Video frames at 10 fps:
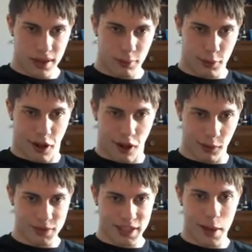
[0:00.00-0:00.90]
we'll call
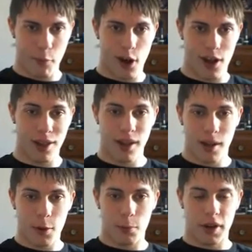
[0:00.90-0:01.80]
him Sam Wall,
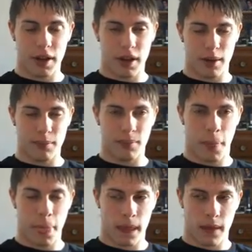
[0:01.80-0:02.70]
but
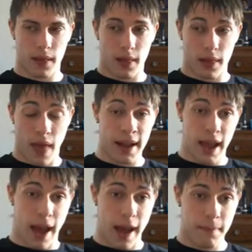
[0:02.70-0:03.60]
that
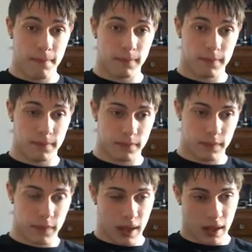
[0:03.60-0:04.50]
guy,
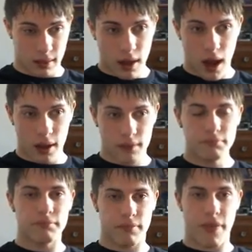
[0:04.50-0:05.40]
he,
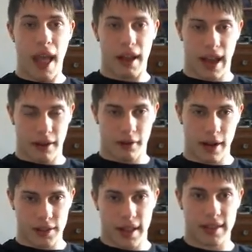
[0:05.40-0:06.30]
that kind of
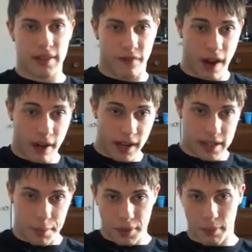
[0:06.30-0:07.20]
rich, that's at the very
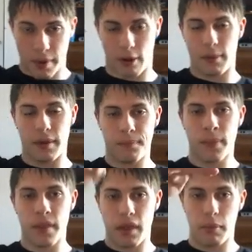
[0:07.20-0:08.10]
tip of the pyramid.
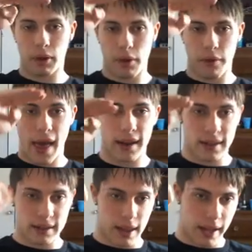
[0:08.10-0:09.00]
Then below that
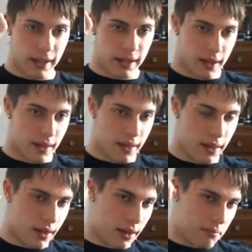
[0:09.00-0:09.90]
is like
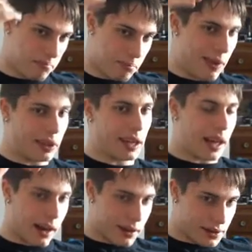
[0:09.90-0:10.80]
the
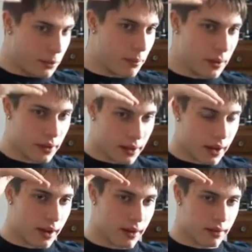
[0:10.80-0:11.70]
millionaire, 2
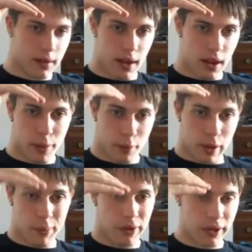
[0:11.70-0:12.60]
millionaire,
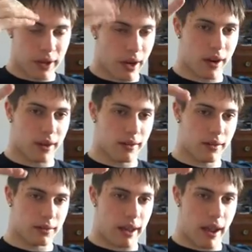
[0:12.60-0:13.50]
3 millionaire
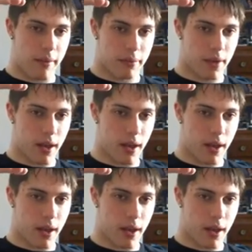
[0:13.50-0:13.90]
type